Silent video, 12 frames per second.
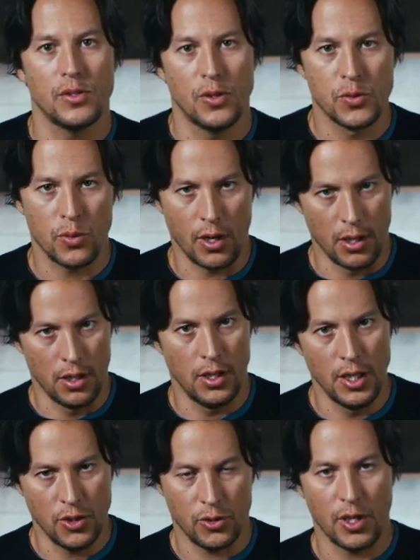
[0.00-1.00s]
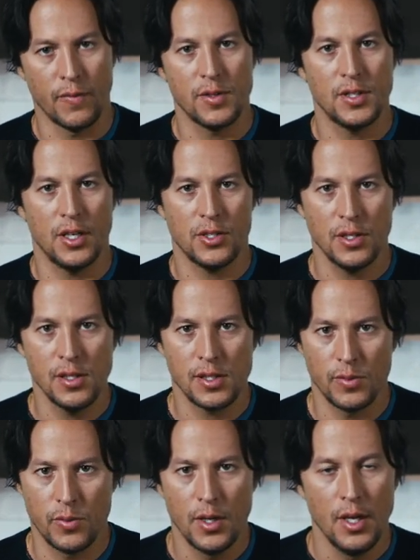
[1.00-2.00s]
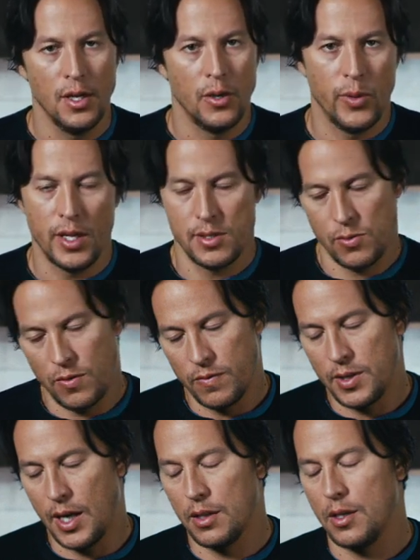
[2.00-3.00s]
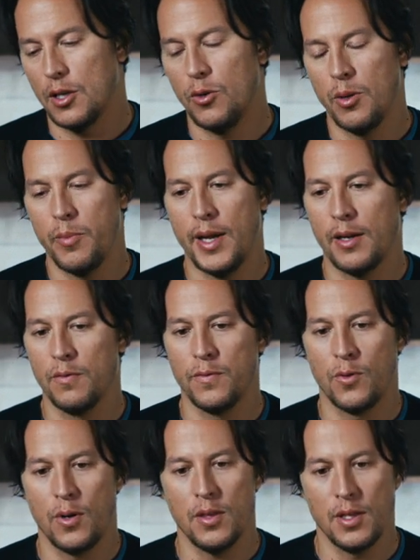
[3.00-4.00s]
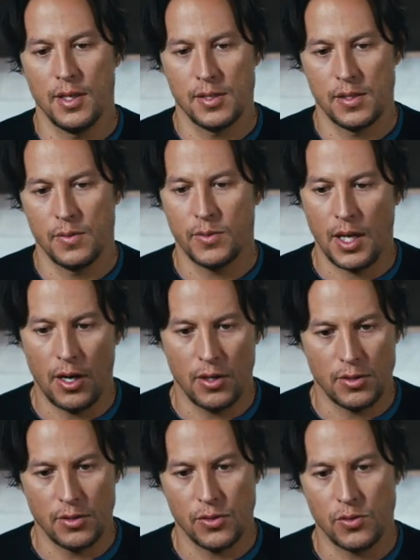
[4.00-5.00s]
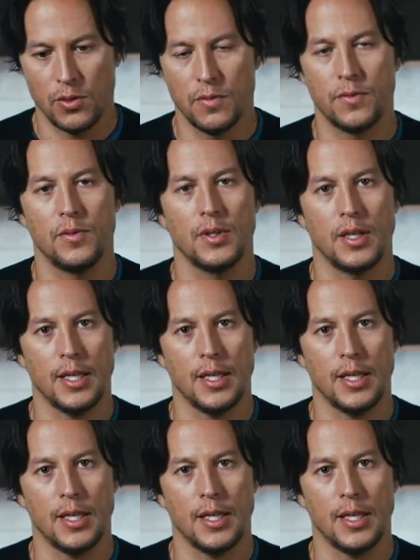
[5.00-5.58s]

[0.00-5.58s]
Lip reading: So those were our initial conversations, and we had a sort of dialogue going back and forth, and as the character sort of